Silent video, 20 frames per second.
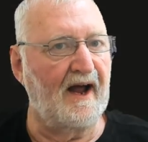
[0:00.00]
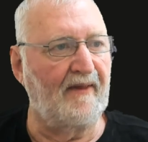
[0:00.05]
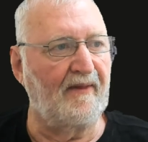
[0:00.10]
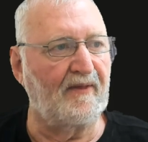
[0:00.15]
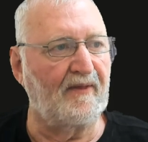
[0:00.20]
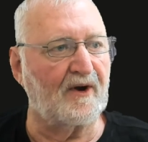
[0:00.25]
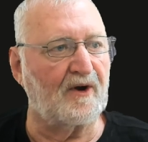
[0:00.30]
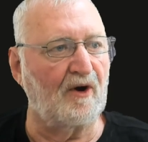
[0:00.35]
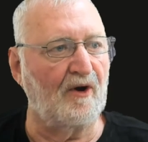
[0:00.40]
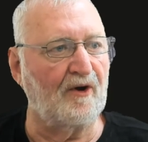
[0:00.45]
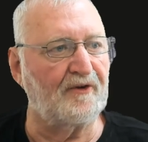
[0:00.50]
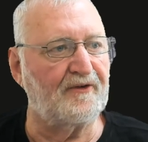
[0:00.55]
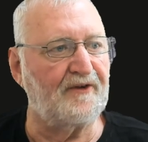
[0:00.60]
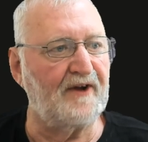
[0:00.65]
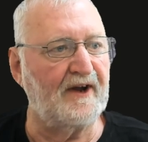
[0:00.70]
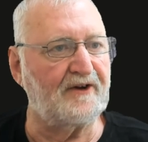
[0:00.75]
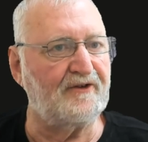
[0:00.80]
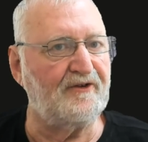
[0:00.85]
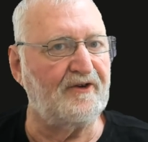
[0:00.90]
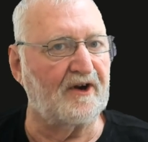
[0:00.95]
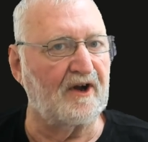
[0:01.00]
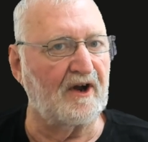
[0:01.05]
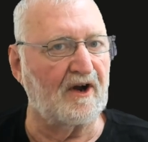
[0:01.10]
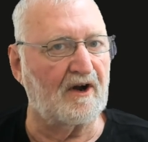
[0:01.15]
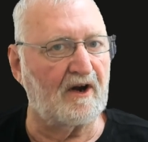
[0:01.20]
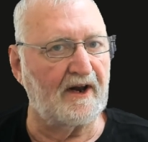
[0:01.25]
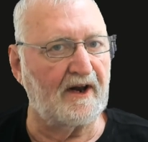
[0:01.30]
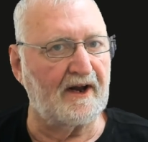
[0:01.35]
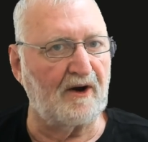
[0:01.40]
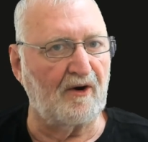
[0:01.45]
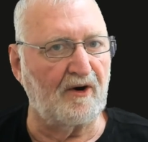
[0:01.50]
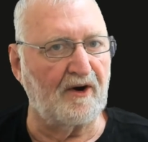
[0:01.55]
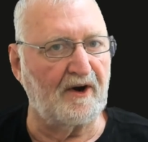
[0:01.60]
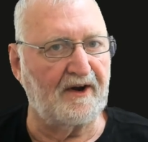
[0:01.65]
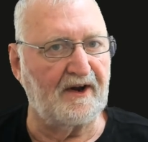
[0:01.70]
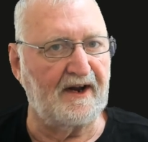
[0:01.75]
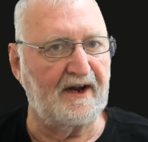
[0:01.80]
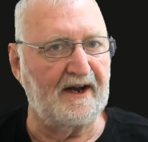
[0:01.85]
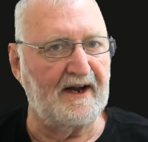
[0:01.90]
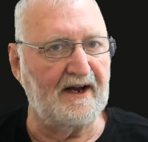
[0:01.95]
And the context, you can click
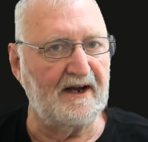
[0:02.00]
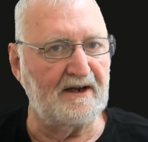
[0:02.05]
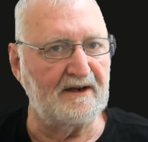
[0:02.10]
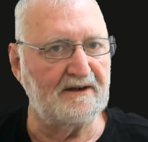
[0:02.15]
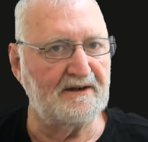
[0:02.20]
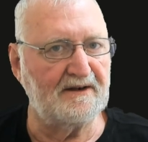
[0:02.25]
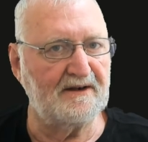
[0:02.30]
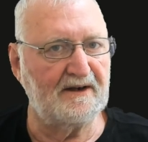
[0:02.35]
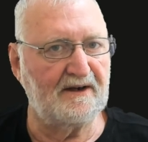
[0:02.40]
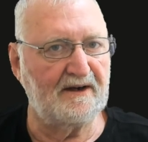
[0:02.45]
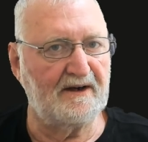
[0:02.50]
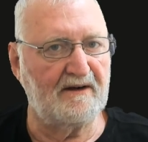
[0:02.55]
on it here